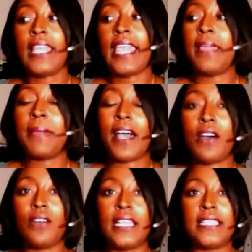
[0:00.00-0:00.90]
came
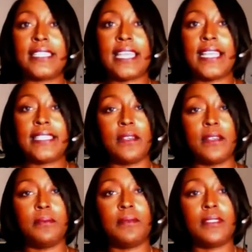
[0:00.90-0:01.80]
out and said
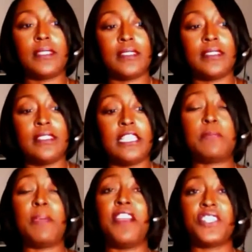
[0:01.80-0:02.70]
some
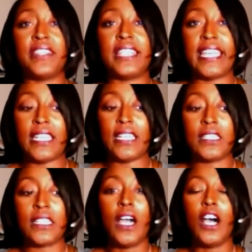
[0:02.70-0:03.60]
disparaging things
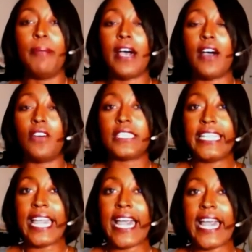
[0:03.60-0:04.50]
about
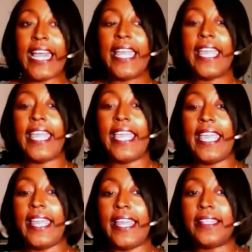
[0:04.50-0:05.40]
T.I.
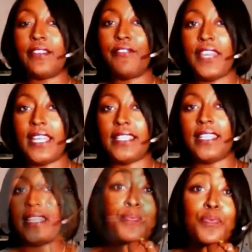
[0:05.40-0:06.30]
and
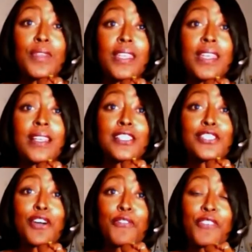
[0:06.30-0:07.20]
50.
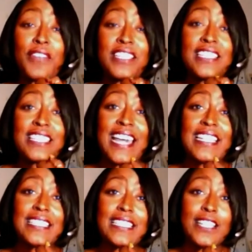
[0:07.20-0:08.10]
So 50
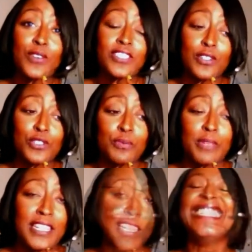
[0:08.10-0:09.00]
decided to go to social
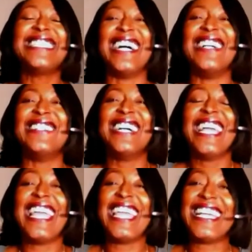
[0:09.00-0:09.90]
media. So he
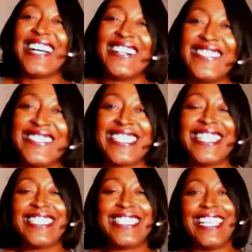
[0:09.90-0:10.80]
goes
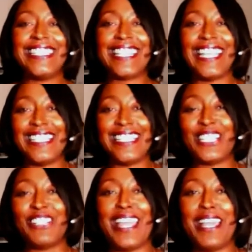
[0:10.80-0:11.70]
to his
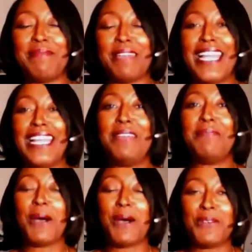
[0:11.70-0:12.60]
Instagram and he
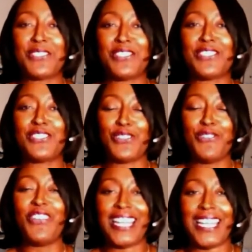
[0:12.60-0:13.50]
posts two
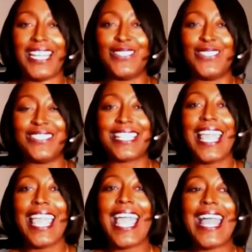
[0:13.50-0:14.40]
videos.
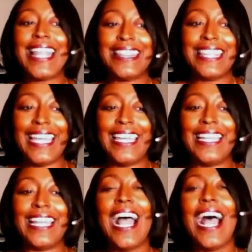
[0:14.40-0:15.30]
And then
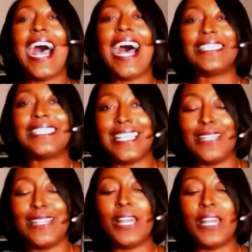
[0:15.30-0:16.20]
I'll tell you
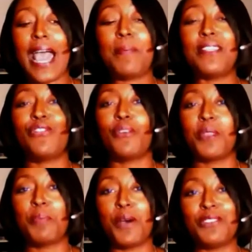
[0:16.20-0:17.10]
what happens from the
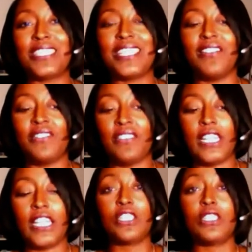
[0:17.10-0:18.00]
posting of the
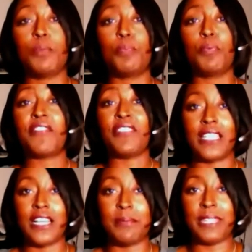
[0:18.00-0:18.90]
videos. The Breakfast
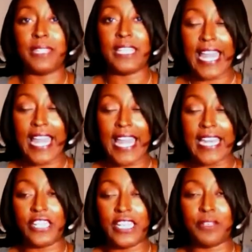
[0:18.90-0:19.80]
Club then got in on
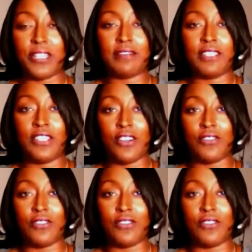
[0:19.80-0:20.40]
it with, you know,